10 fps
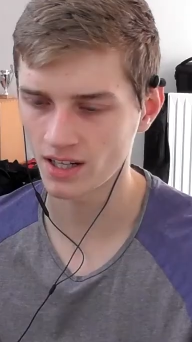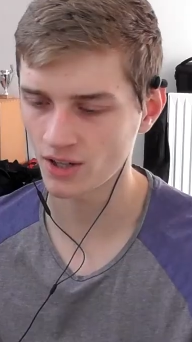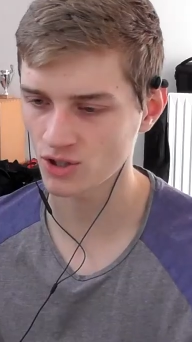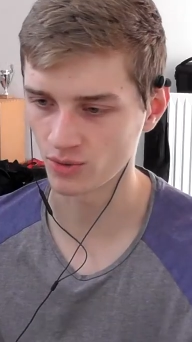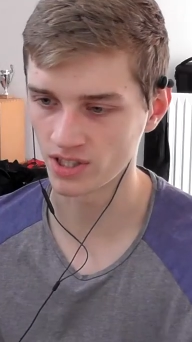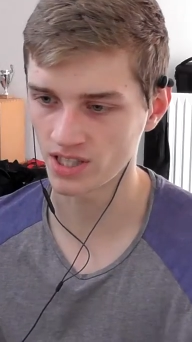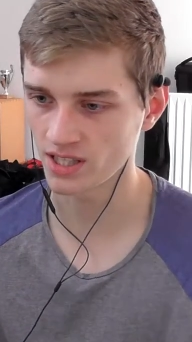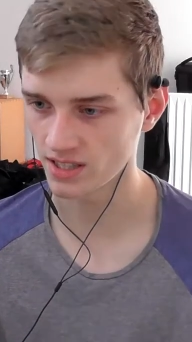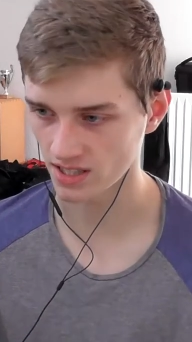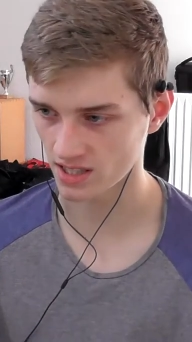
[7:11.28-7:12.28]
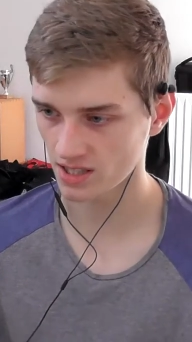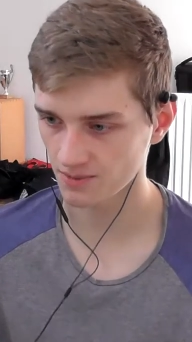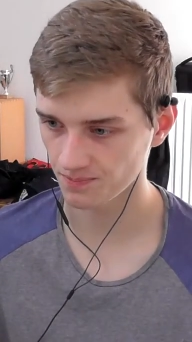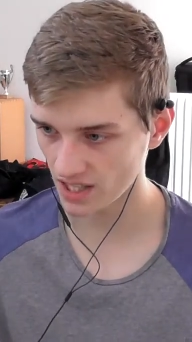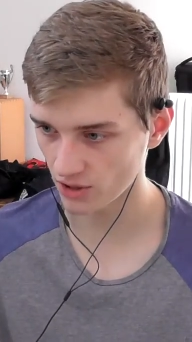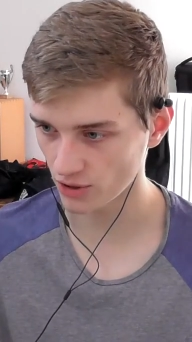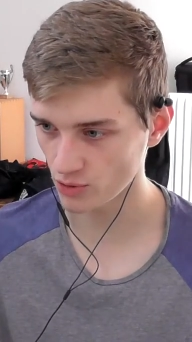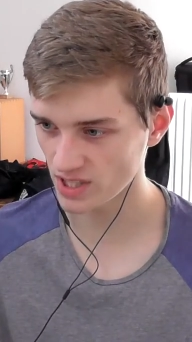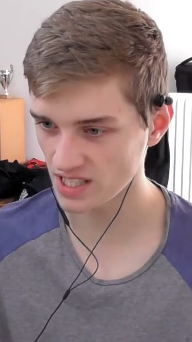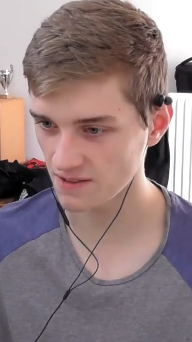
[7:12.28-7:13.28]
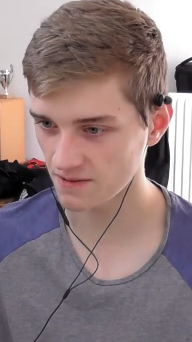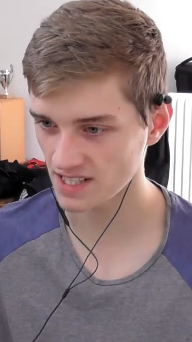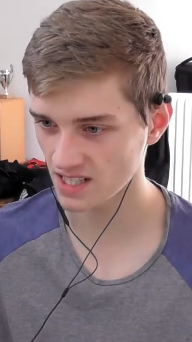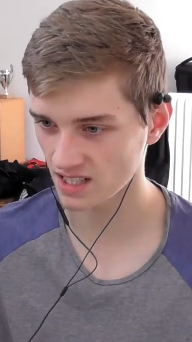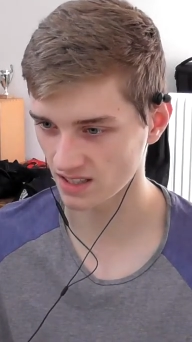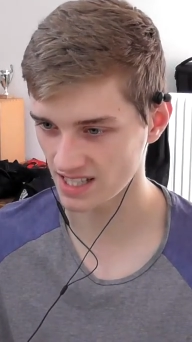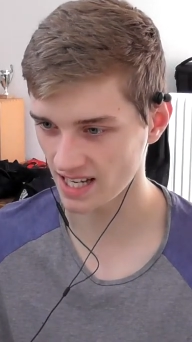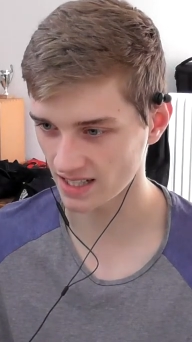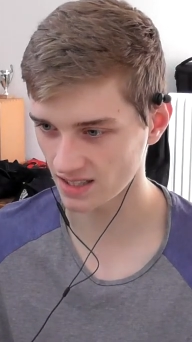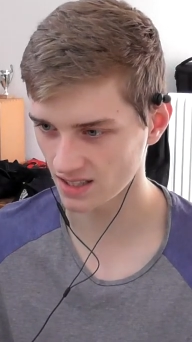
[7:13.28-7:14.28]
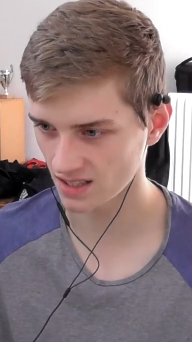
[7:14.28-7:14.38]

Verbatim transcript: now to which he can just you know, use his physical thing